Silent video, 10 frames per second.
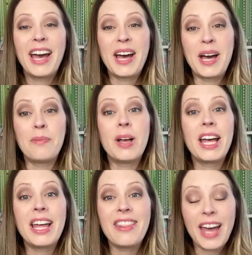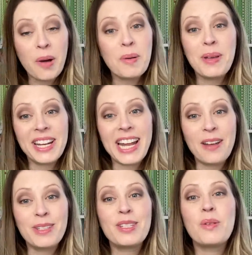Um, that will be
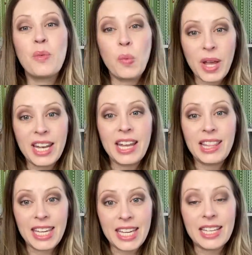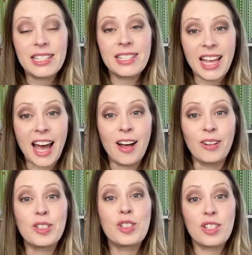announced when the
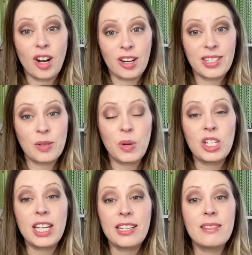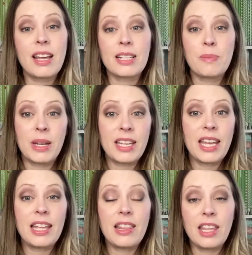SAL starts, which is next
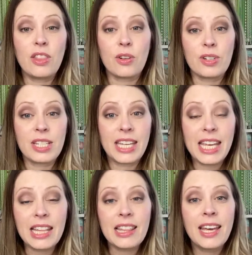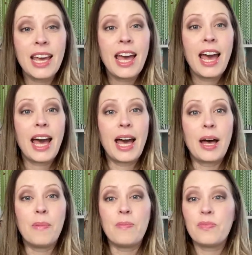Monday, the 13th.
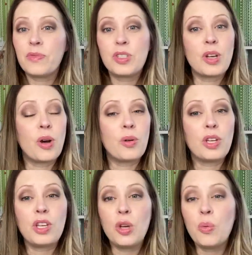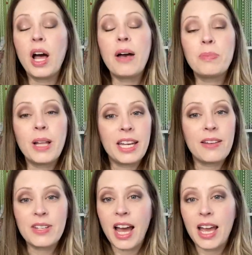Um, so you will have plenty
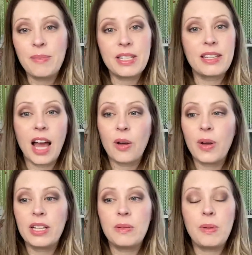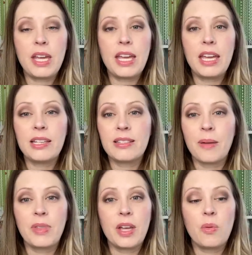of time. It's not going to be
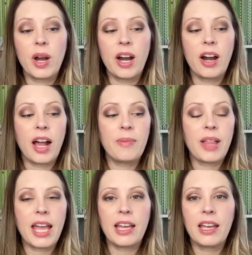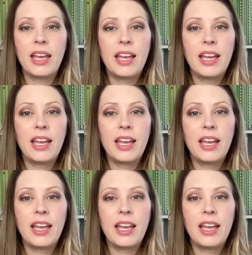something where I'm like,